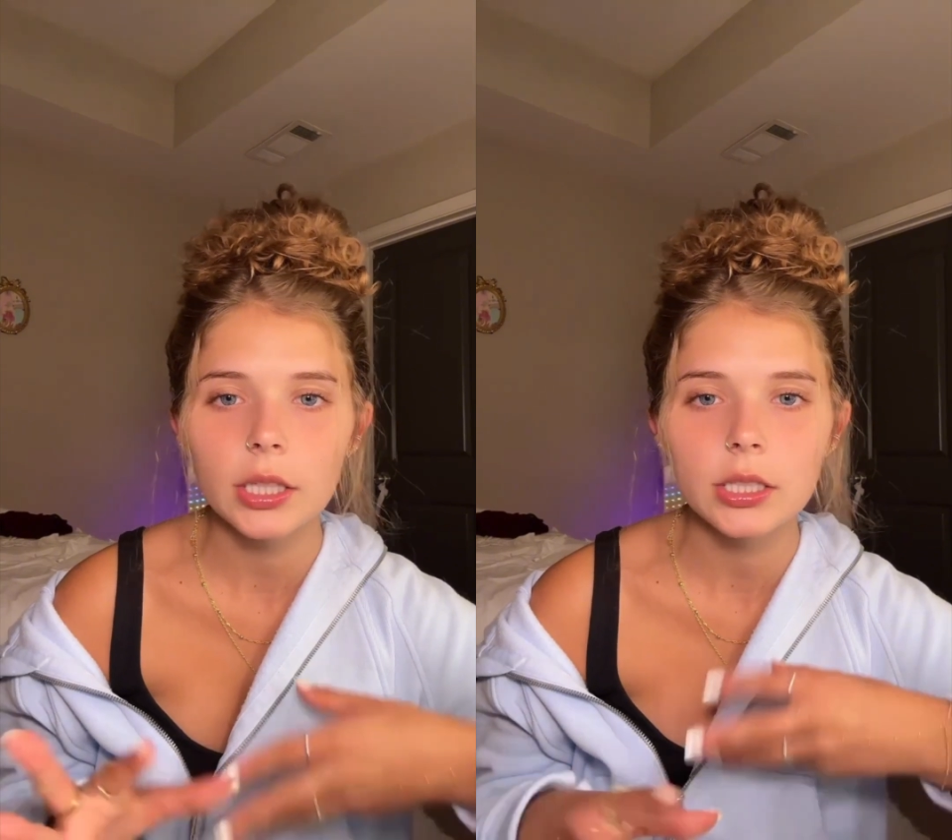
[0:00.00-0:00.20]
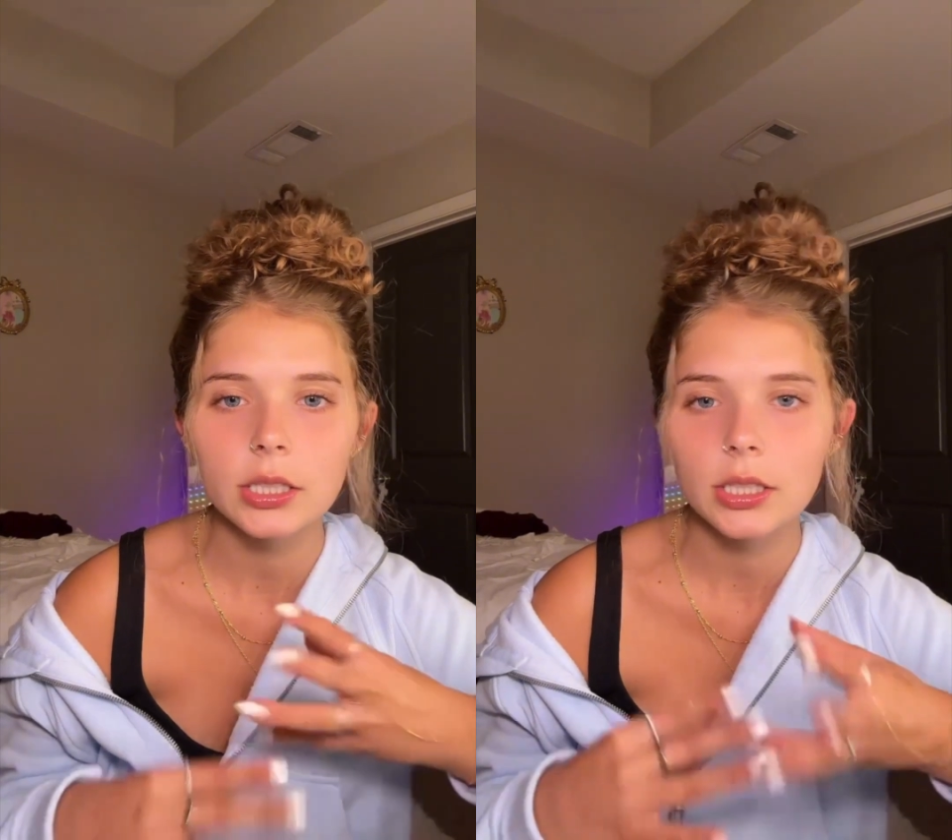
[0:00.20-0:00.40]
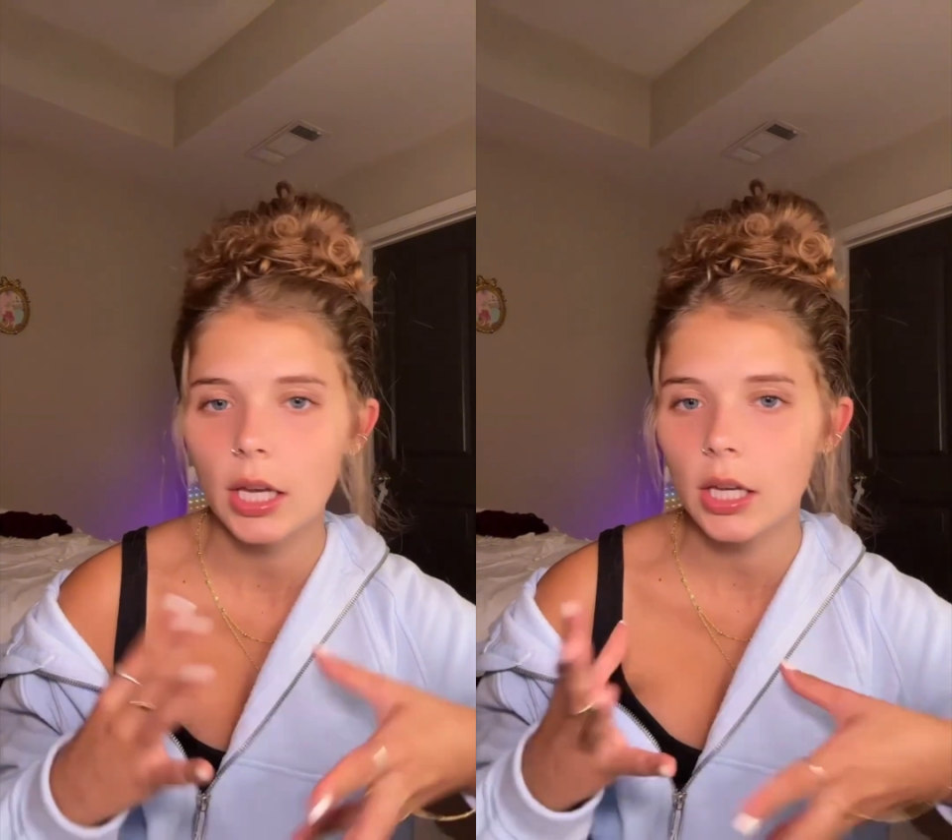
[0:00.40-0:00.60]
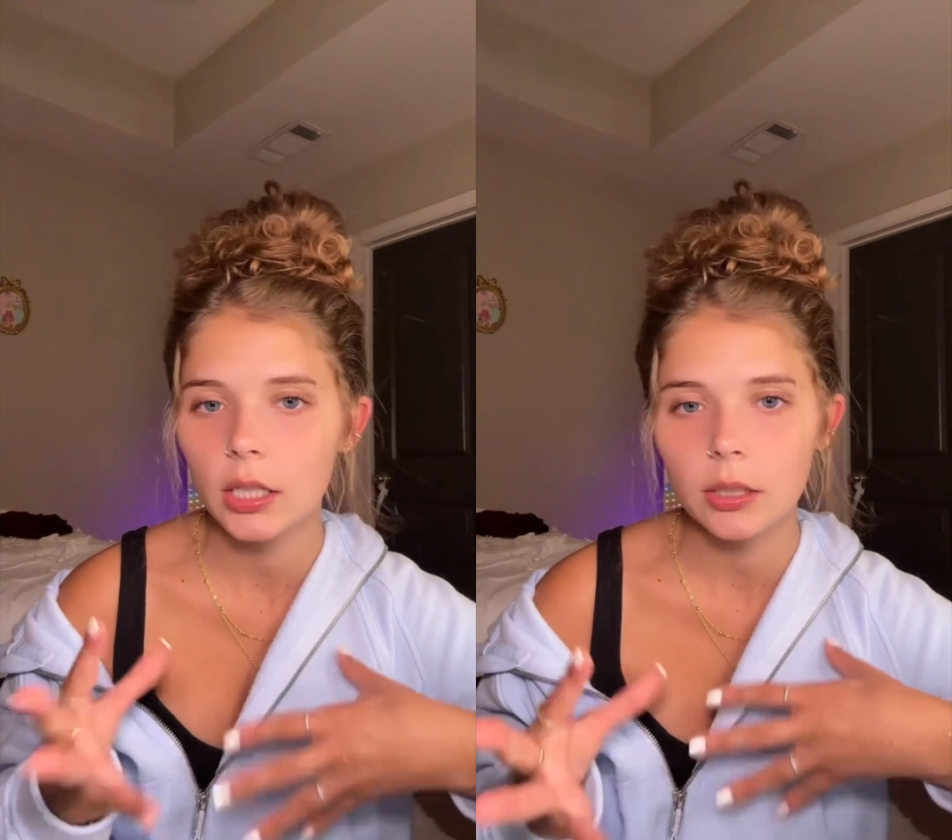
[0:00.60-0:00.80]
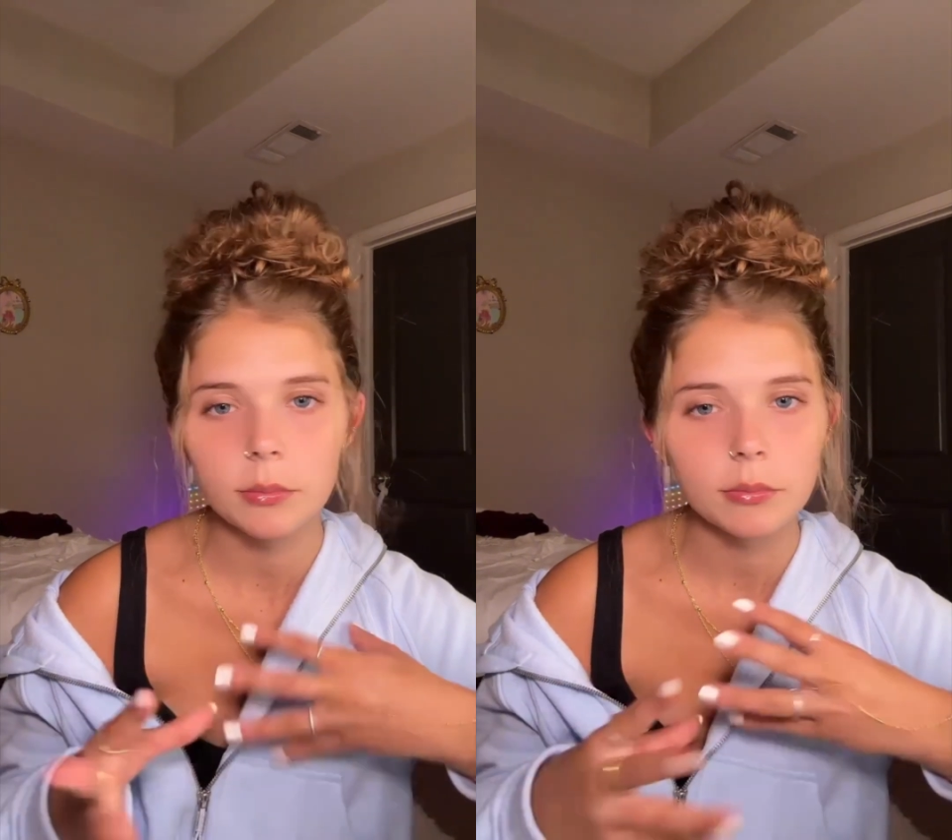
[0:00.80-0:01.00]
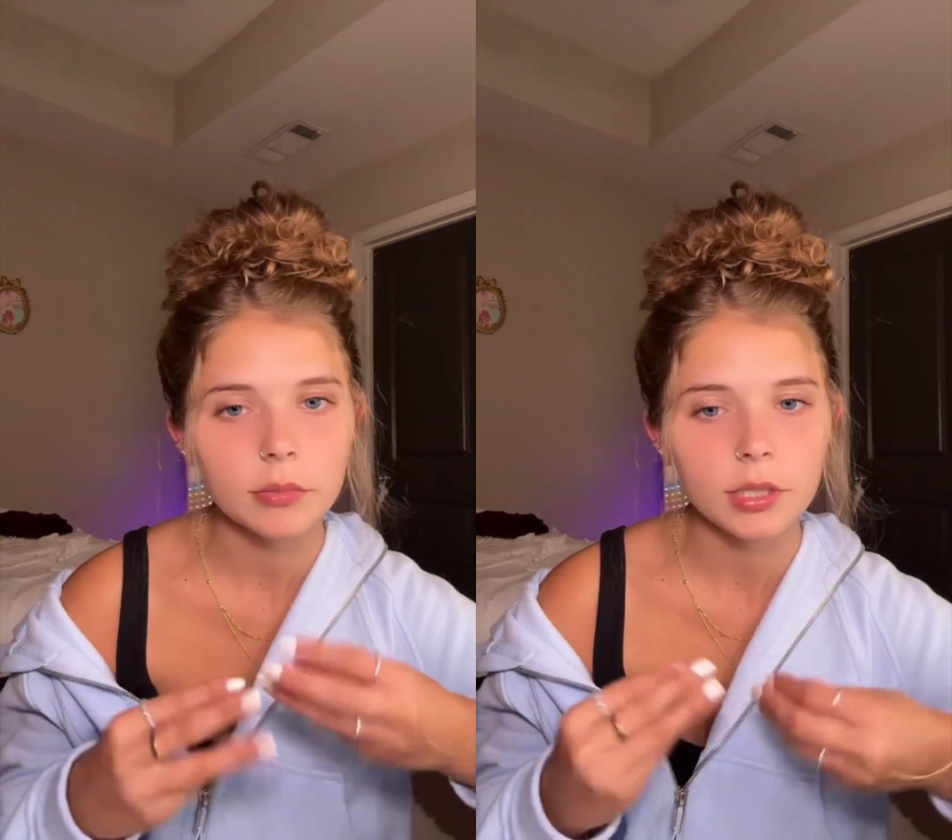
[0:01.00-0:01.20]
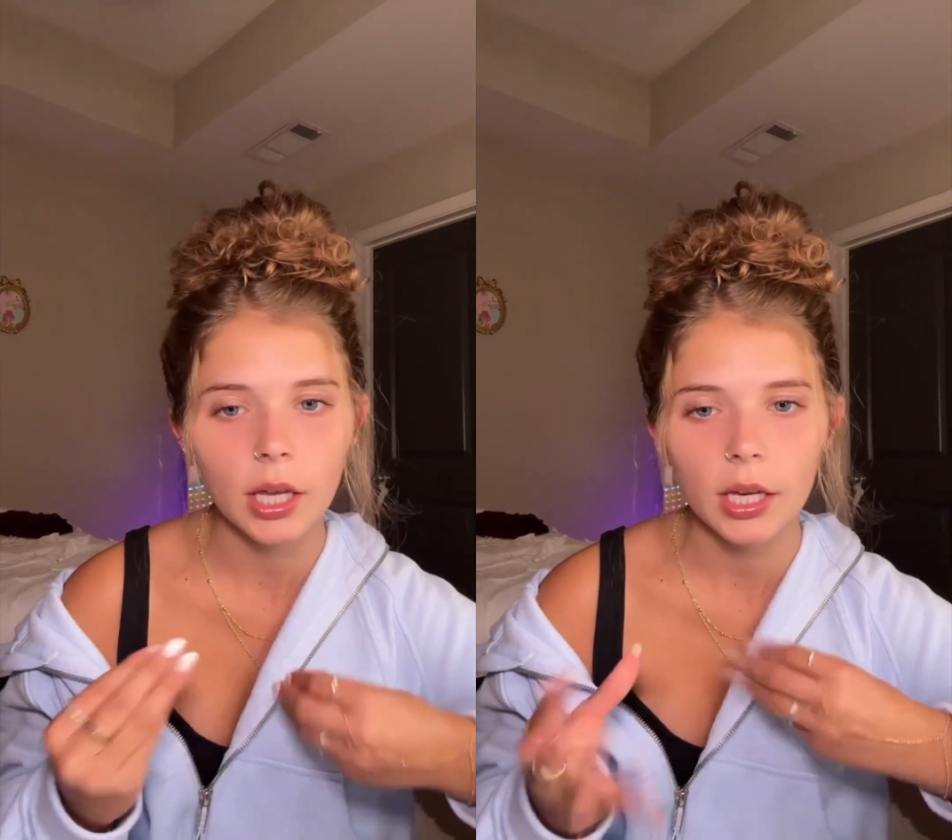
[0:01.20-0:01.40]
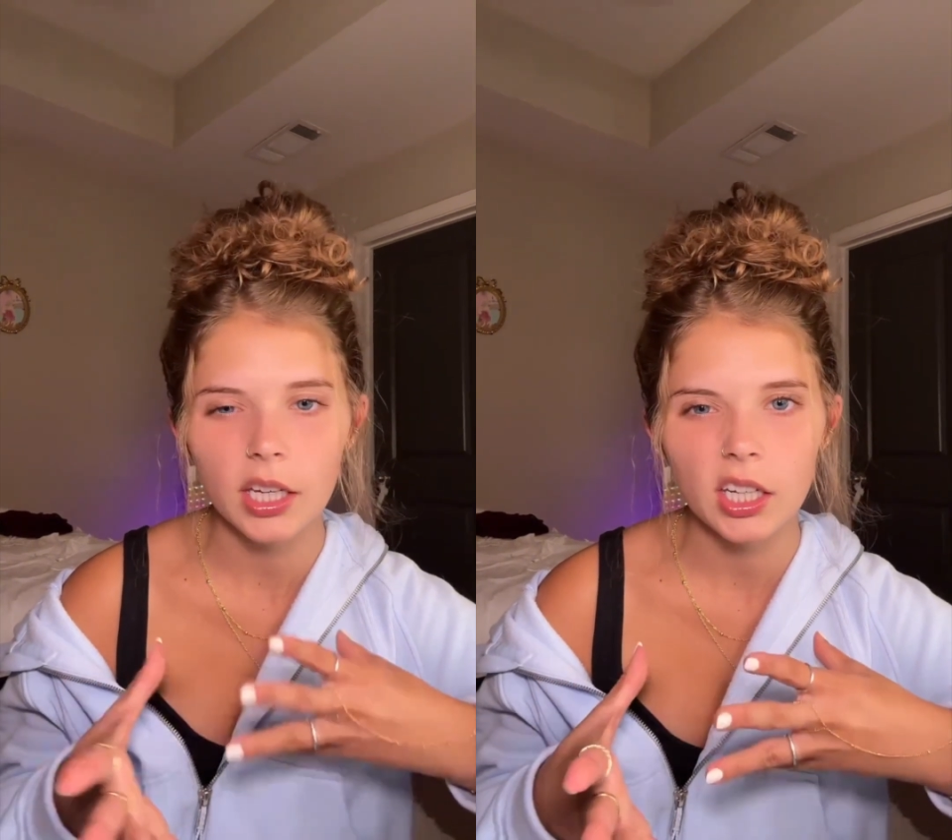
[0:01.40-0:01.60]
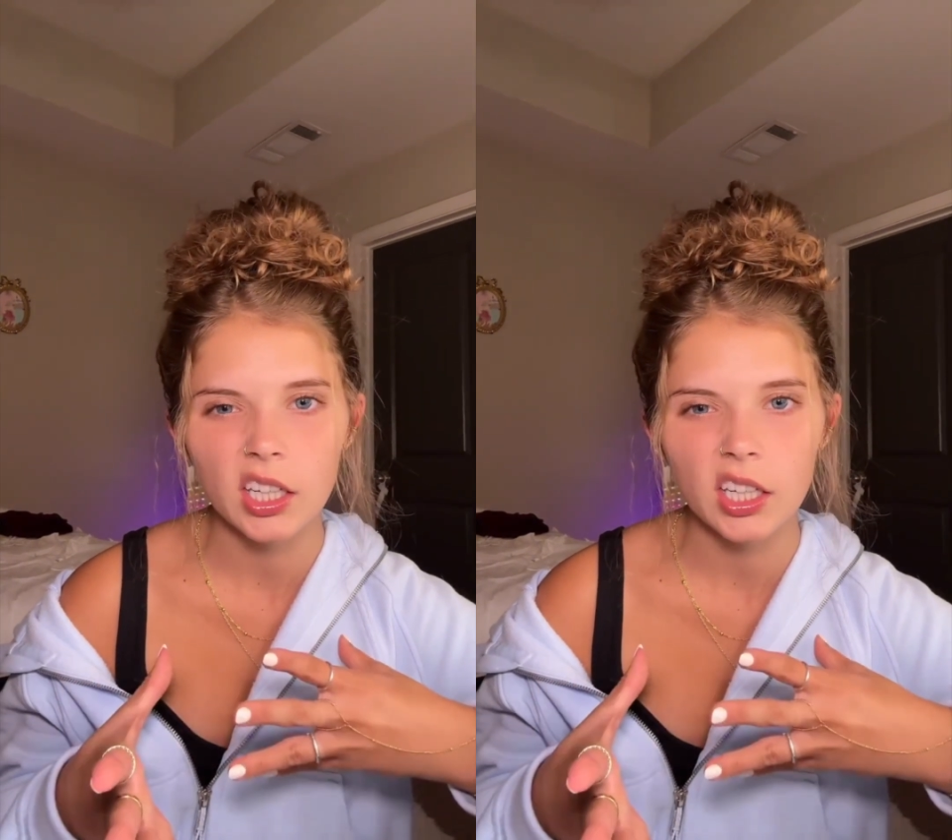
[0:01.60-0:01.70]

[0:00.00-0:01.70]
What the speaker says: but of the phone I have